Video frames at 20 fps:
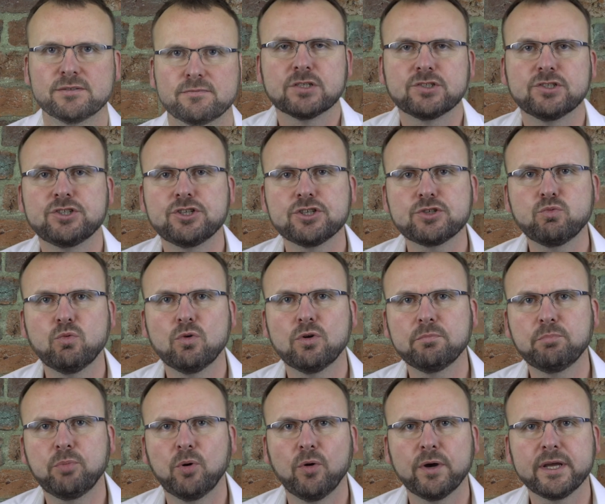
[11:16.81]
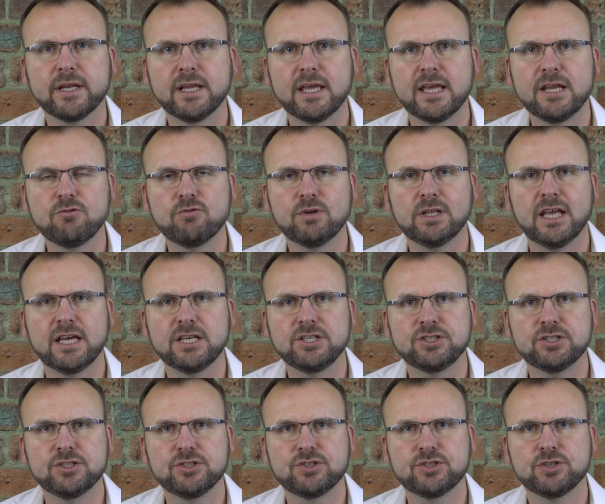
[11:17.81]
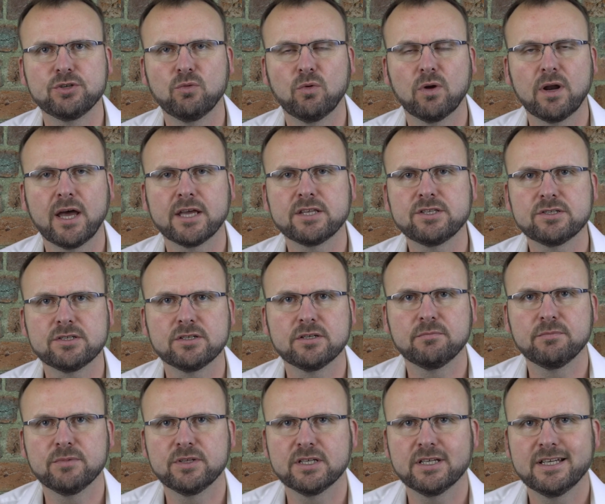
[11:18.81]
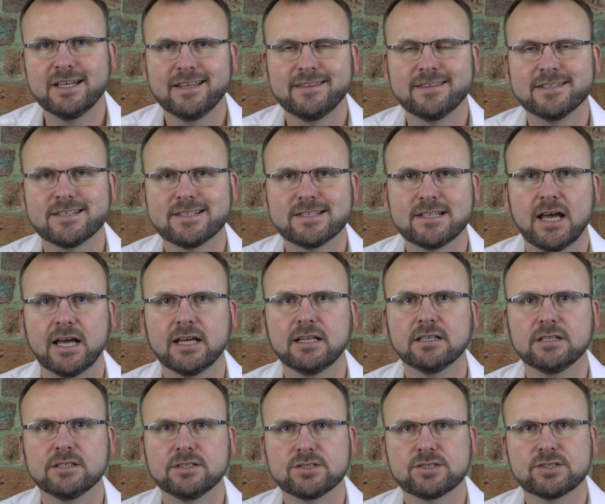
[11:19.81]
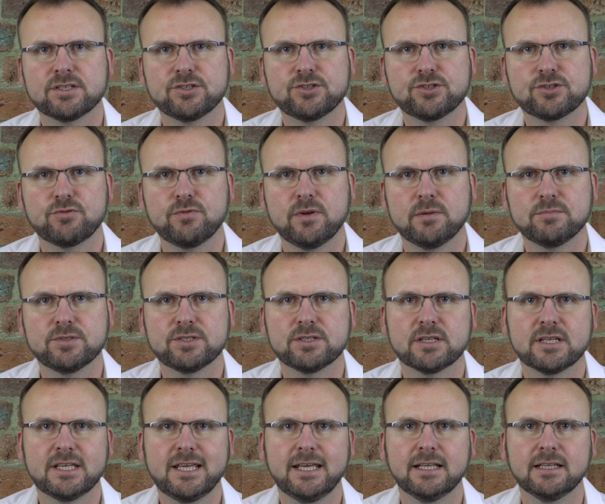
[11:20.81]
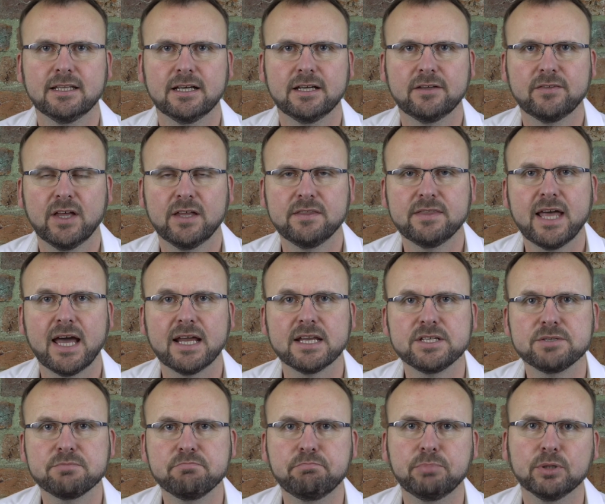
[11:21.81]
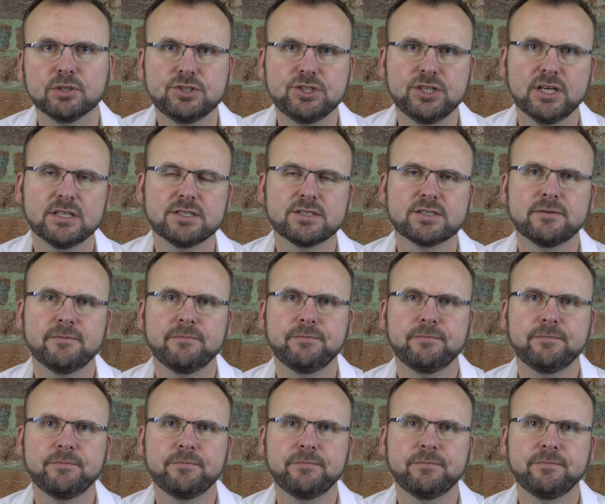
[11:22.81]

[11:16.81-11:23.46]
So just one point in relation to what I term the silent script killer, and that is budget.